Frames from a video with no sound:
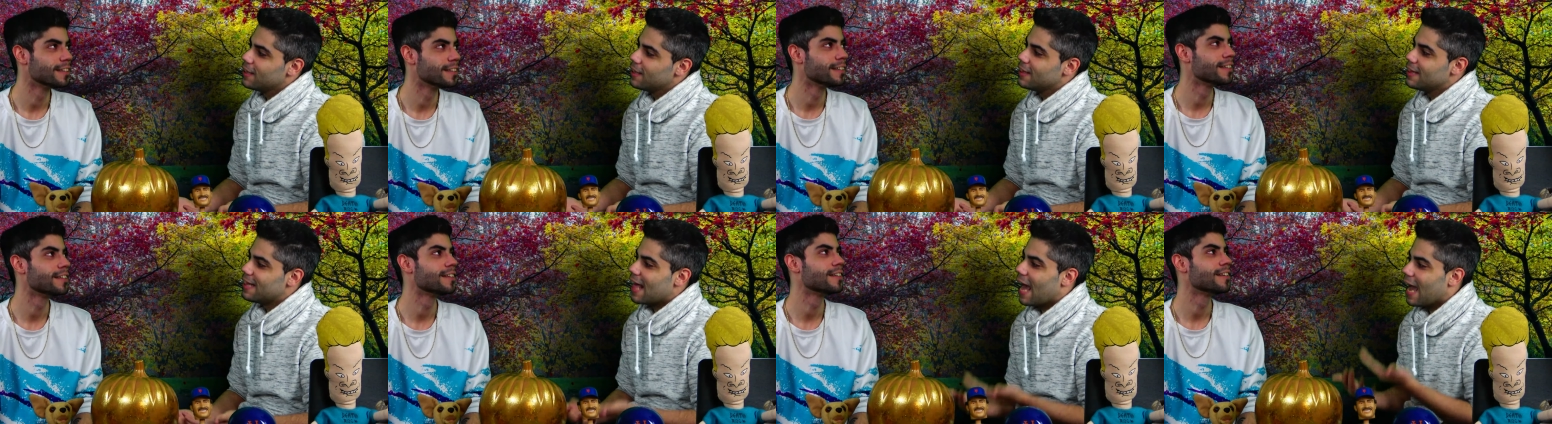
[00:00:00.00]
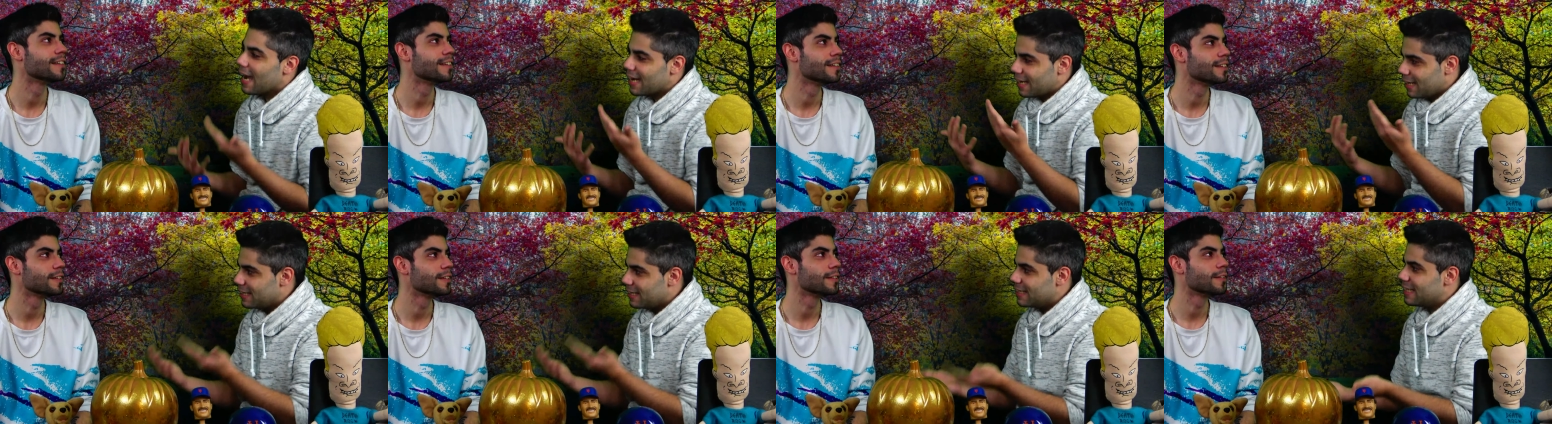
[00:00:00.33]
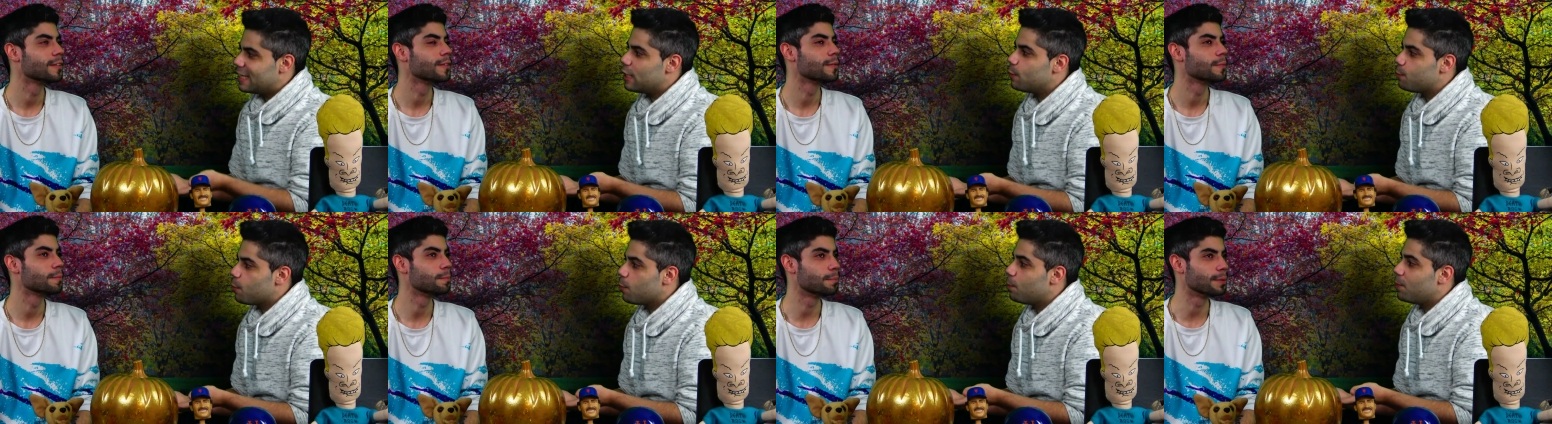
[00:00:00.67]
Speaker 1: that can
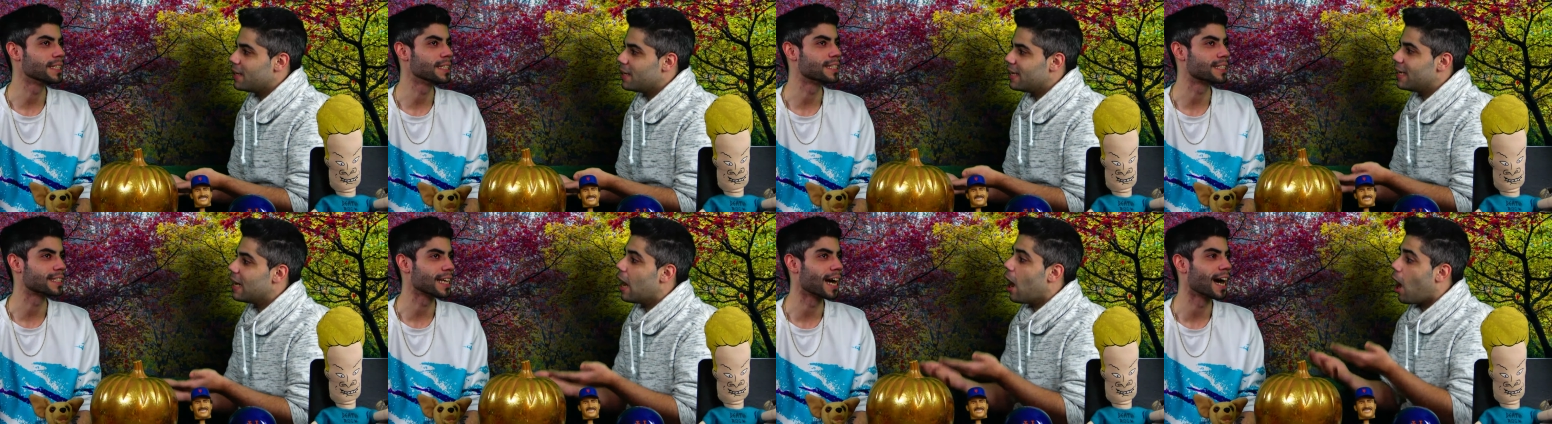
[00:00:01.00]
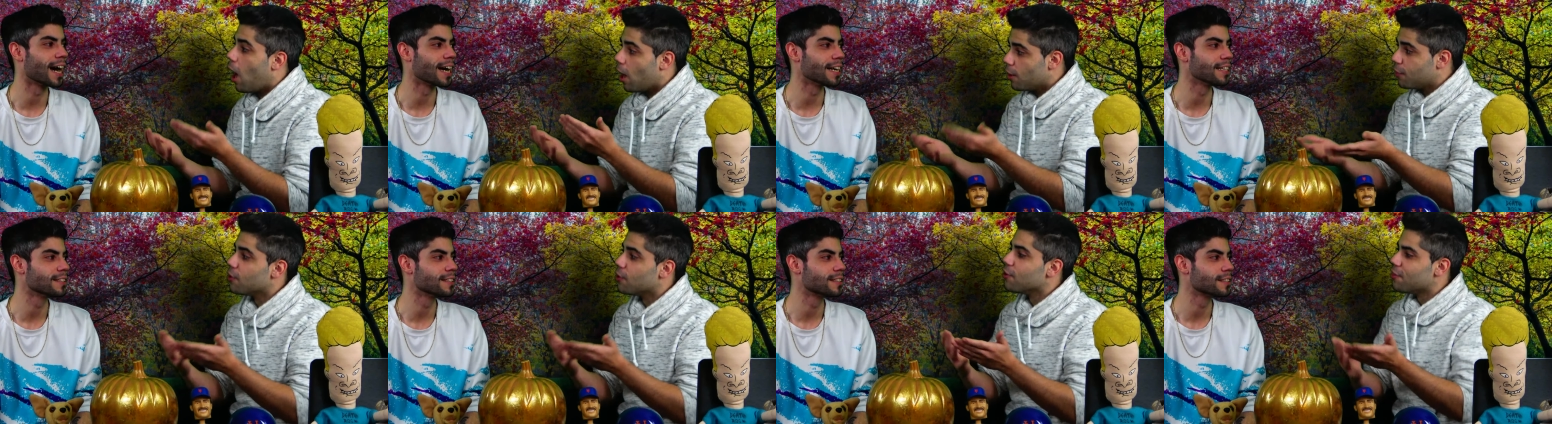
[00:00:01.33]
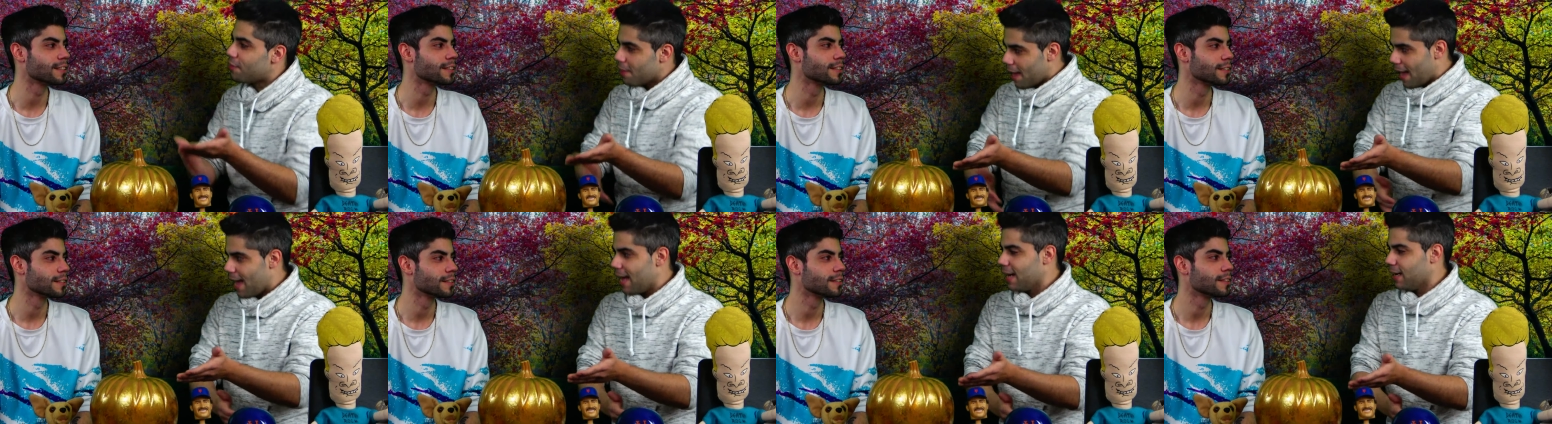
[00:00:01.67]
keep a beat Besides. other
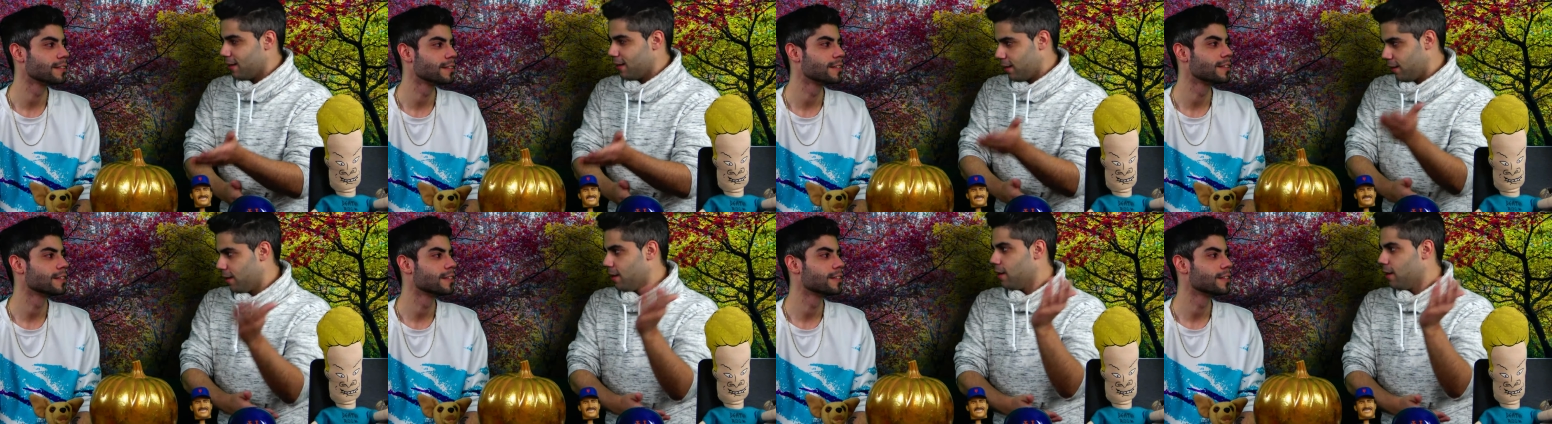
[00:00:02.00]
than